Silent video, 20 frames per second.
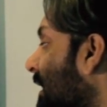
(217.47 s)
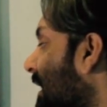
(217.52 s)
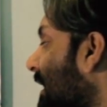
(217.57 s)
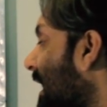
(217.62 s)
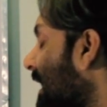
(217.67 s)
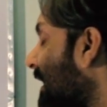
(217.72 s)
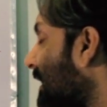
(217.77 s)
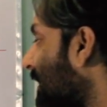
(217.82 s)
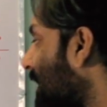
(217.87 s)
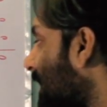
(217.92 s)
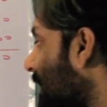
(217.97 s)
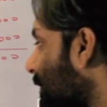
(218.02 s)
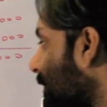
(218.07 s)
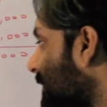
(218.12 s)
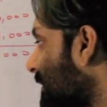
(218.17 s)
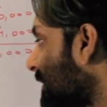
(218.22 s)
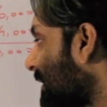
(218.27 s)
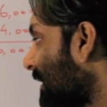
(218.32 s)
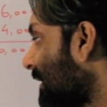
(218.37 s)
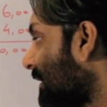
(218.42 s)

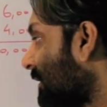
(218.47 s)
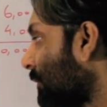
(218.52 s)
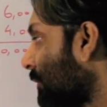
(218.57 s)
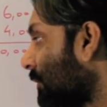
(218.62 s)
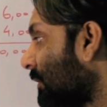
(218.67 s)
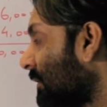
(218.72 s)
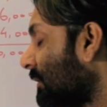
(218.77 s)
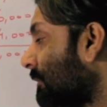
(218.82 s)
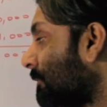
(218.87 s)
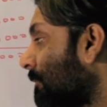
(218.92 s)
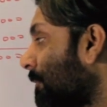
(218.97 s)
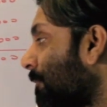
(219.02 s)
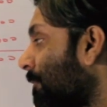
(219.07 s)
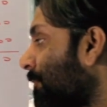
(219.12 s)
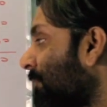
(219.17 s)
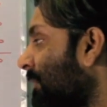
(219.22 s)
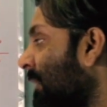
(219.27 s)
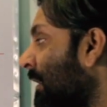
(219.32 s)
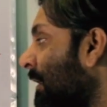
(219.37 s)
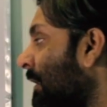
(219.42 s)
9,000 in total.
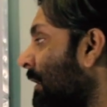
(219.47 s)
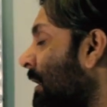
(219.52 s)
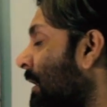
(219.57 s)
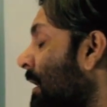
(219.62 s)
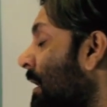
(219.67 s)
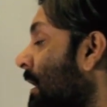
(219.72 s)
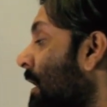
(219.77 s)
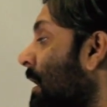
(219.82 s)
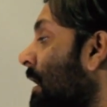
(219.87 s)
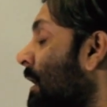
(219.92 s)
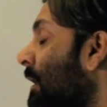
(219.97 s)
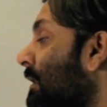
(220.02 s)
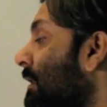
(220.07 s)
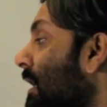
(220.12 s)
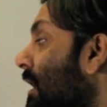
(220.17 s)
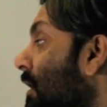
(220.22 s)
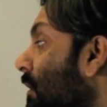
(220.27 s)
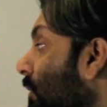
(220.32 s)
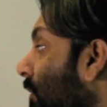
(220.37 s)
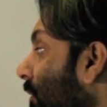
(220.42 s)

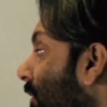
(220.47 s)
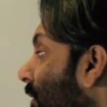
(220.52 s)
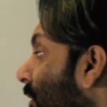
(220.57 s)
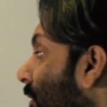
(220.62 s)
Now, we